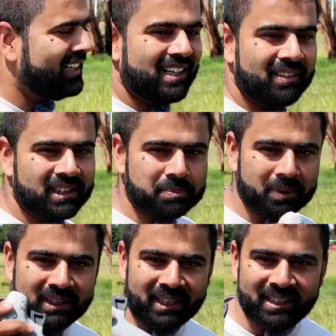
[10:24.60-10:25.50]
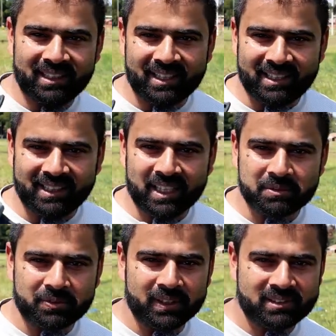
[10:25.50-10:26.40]
all right i'll just put the 190
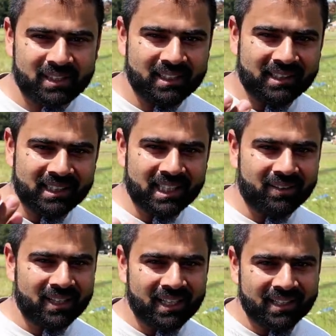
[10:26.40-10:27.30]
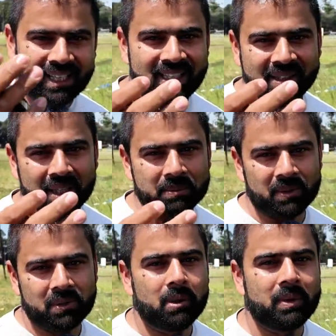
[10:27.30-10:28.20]
grams first and then i'll add 90
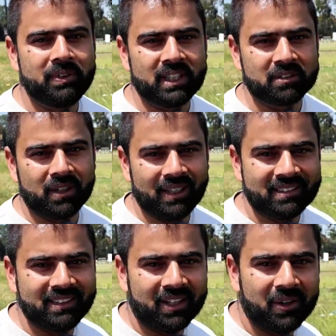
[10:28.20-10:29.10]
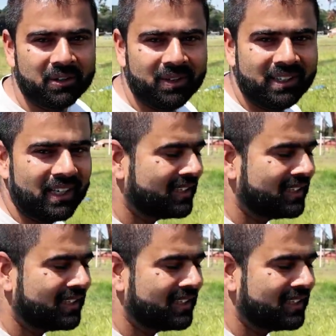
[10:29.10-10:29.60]
grams on top of it as well let's see how it will